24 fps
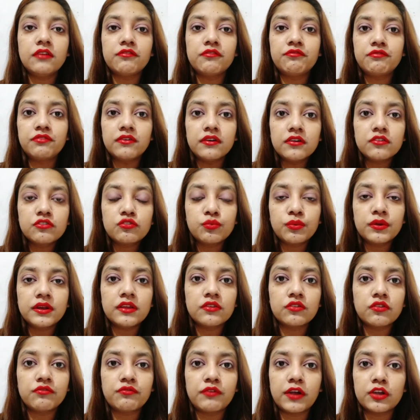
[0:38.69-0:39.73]
the first one
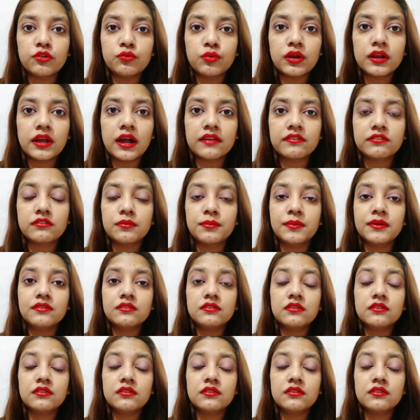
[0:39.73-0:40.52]
is of virtual customer